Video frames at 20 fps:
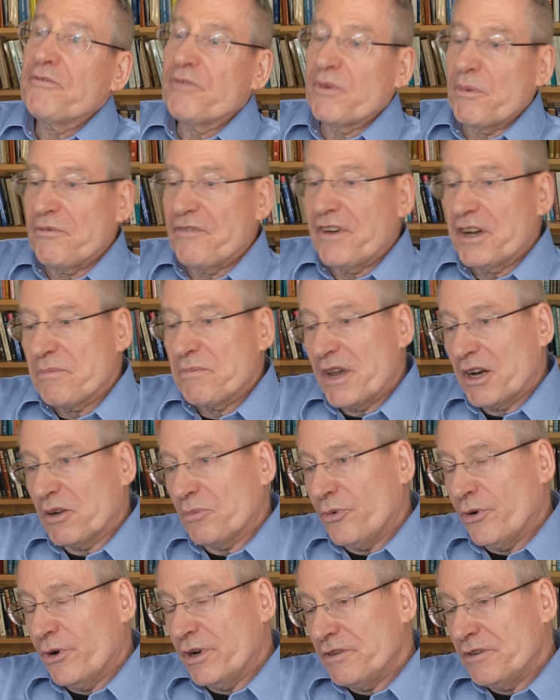from a fundamental
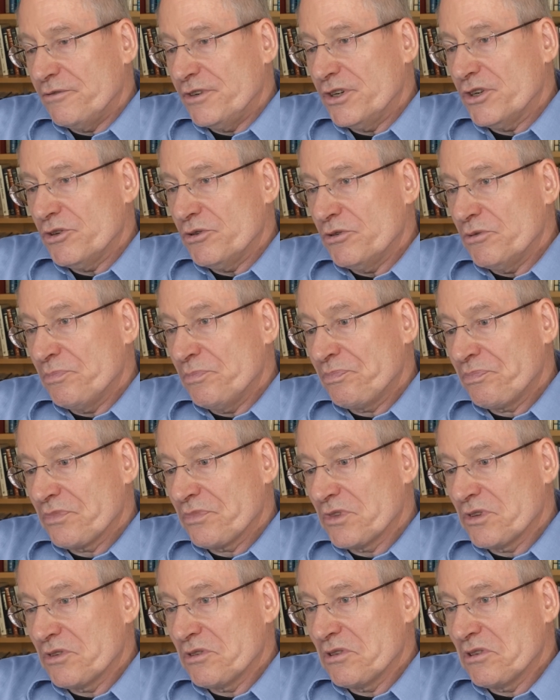point of view,
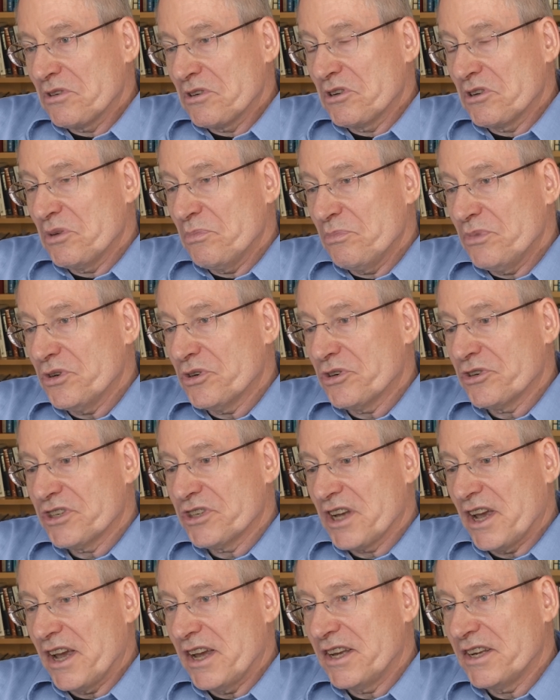computer
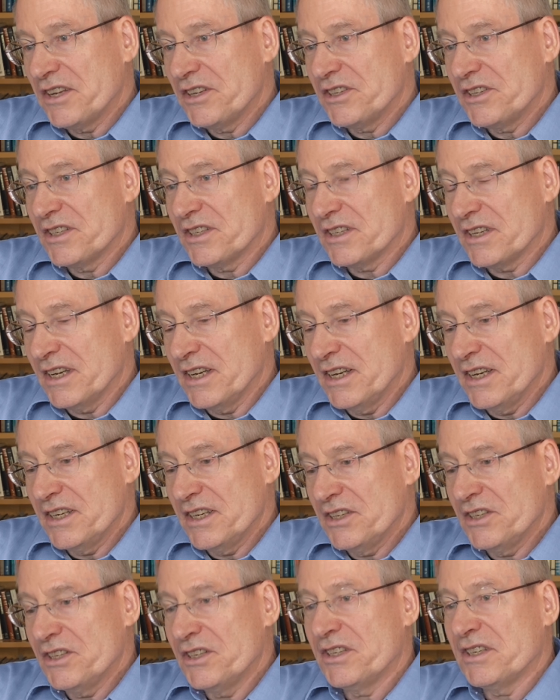science
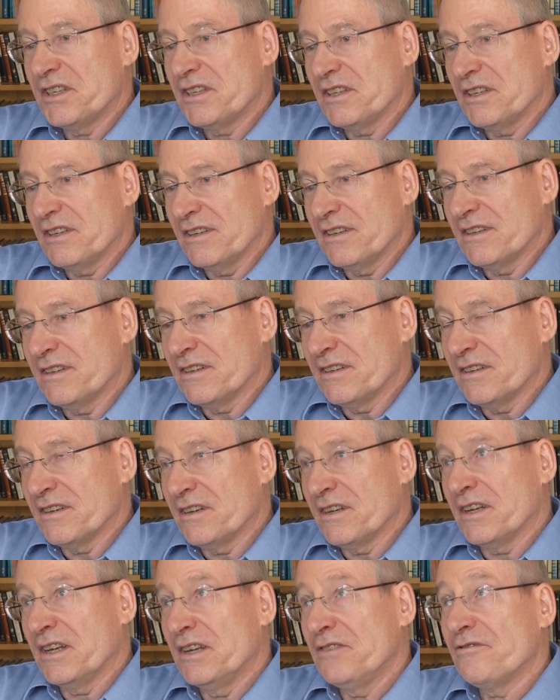is
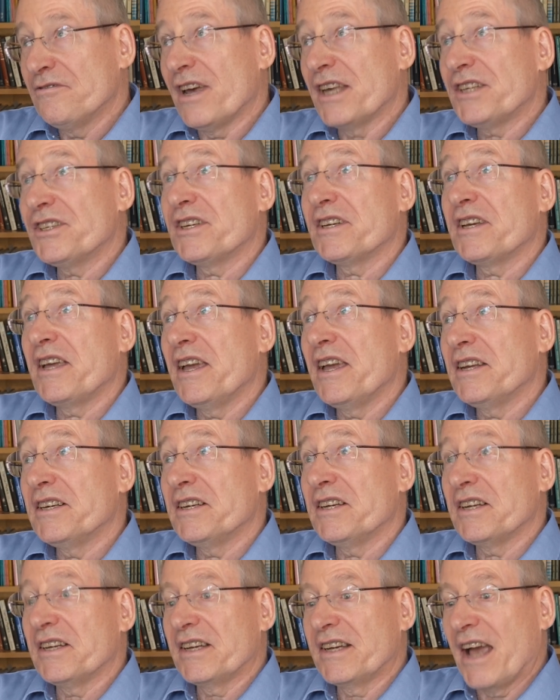
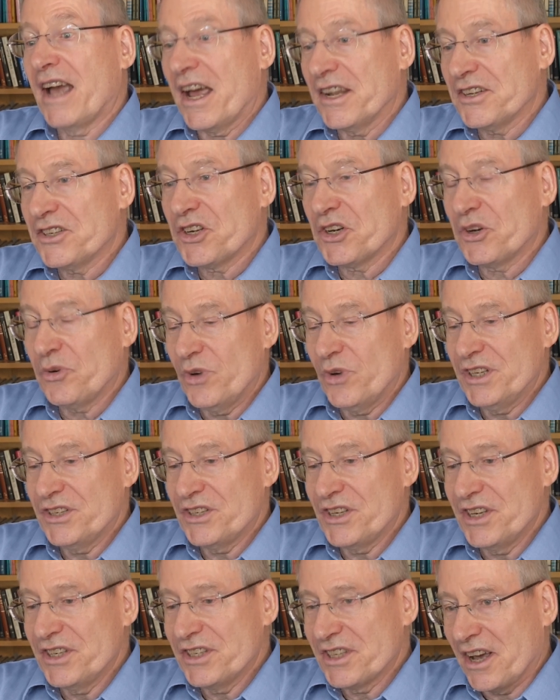investigating
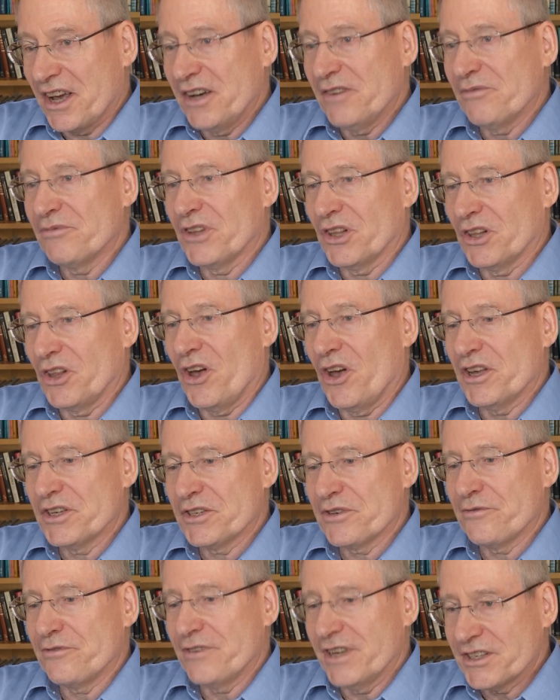consequences of the laws
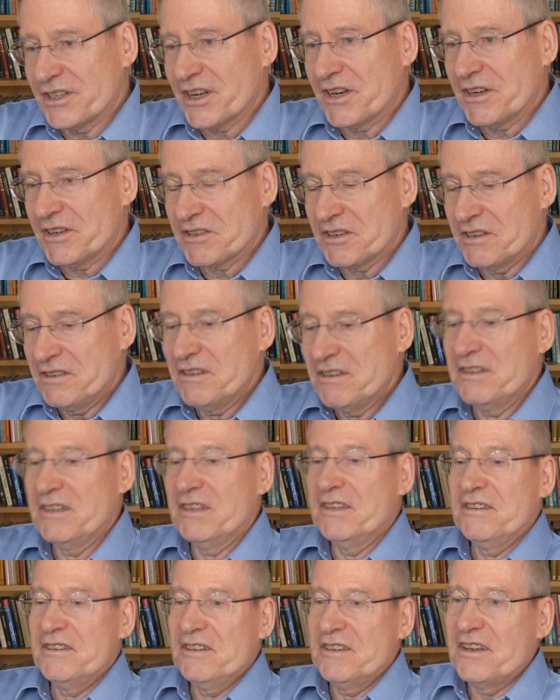of physics.
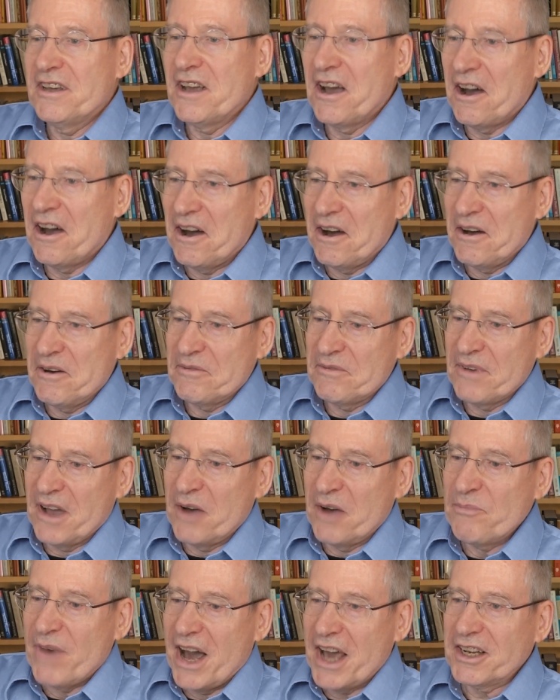Uh, a
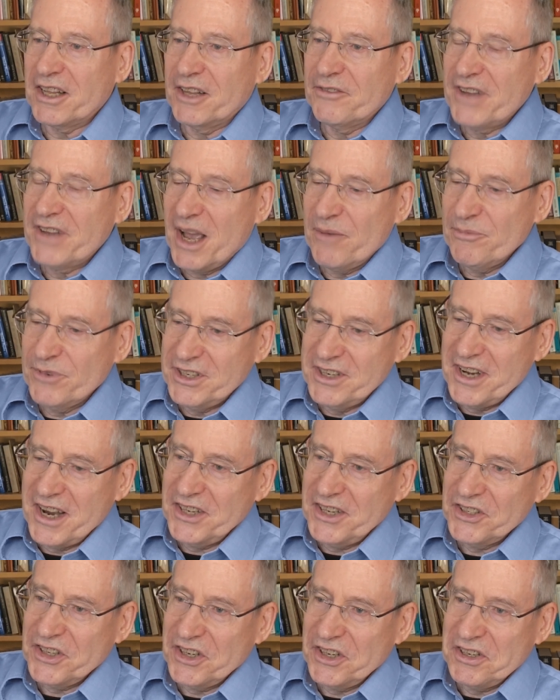model of
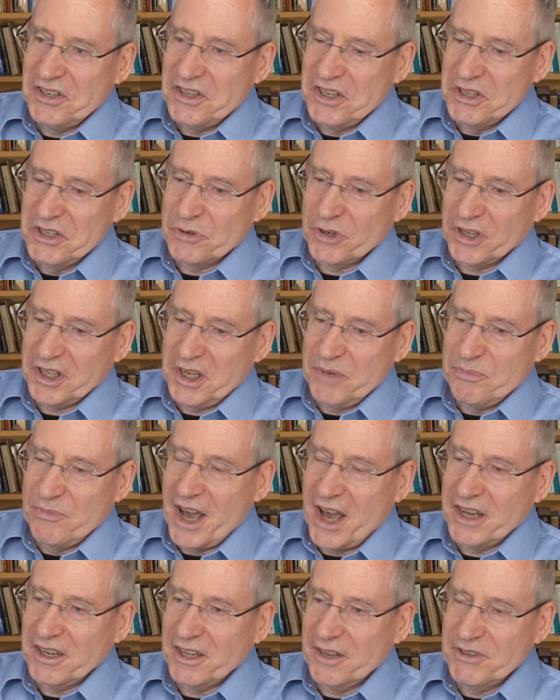computation is really a
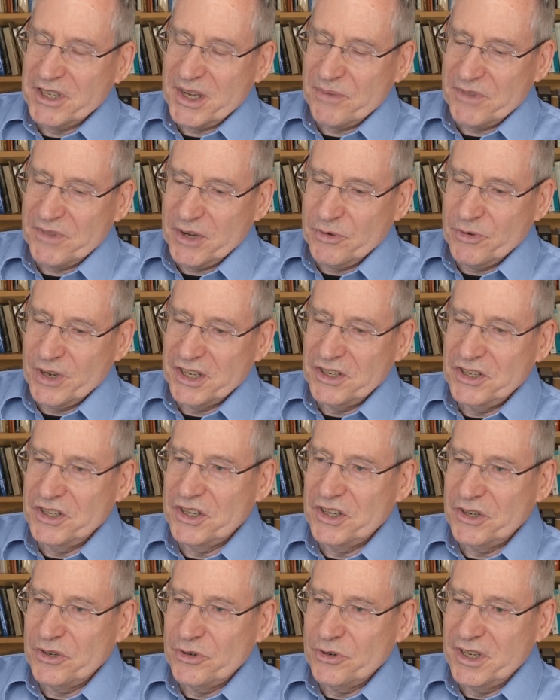model of something we can
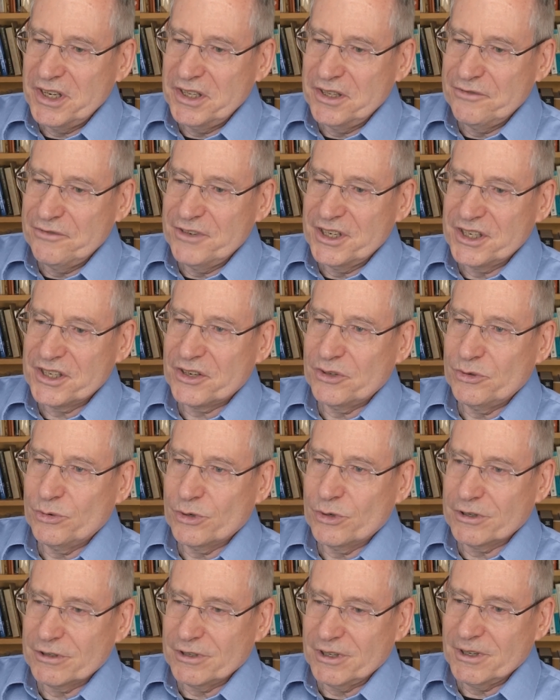do in the physical
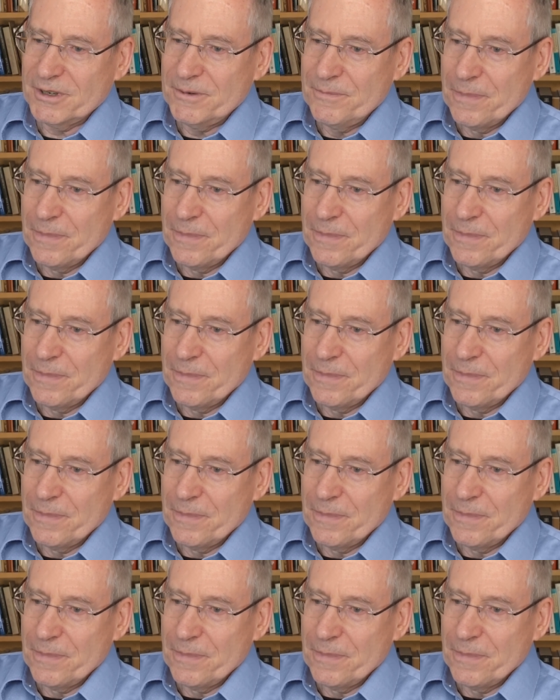world.